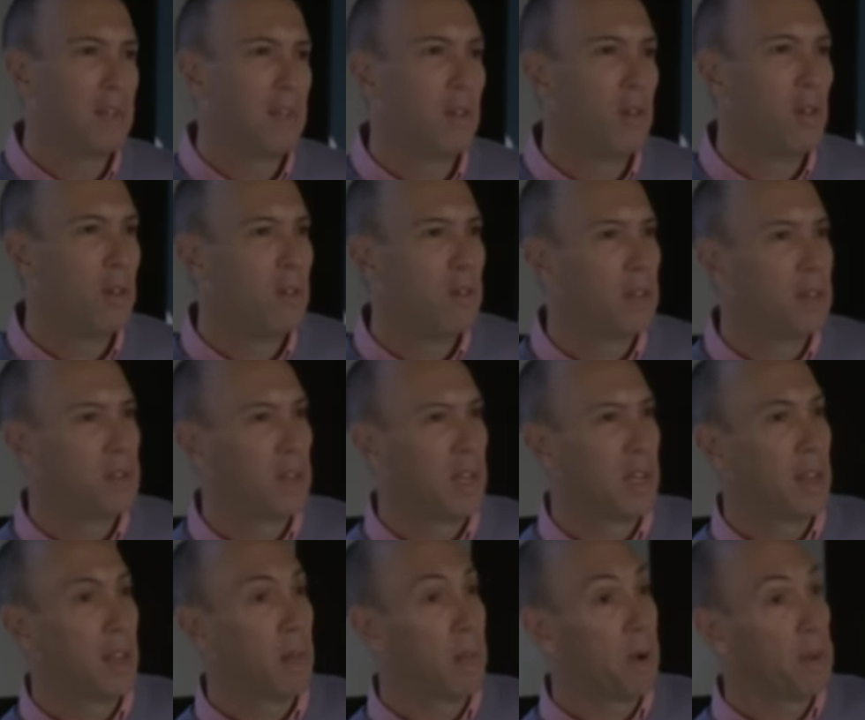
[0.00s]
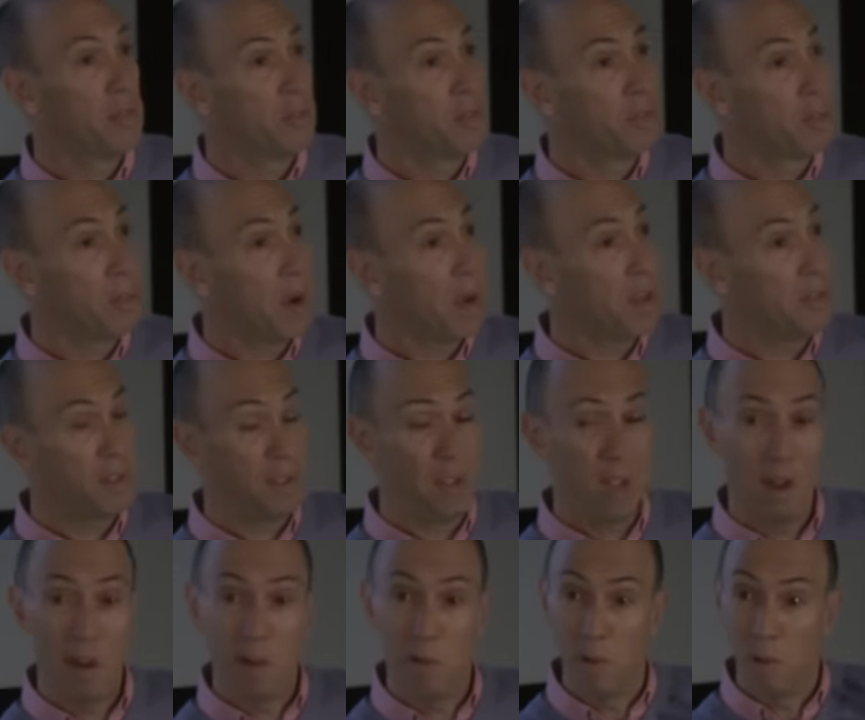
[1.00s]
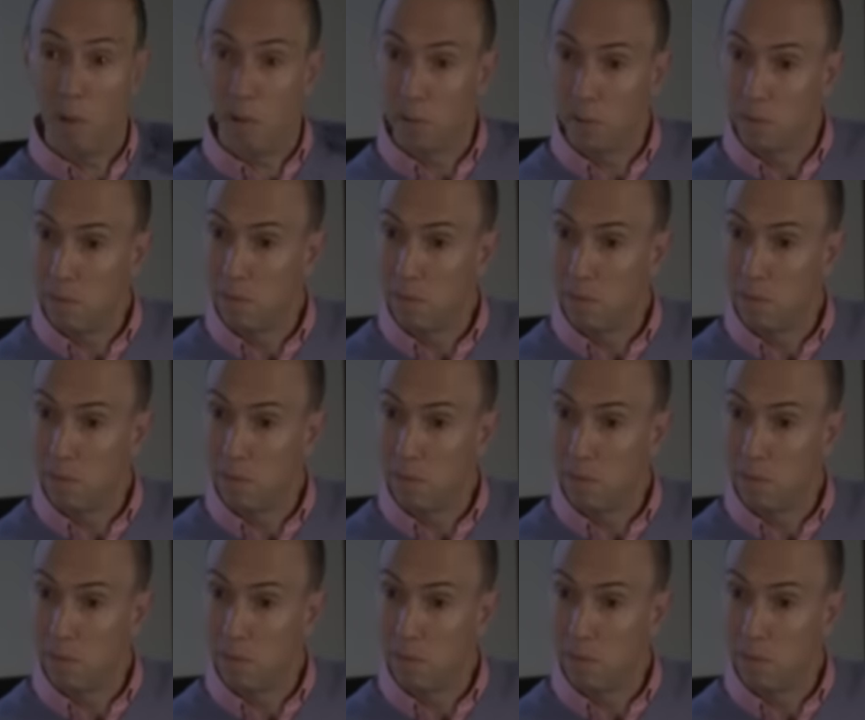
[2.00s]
and all of a sudden the Brussels sprouts are going well.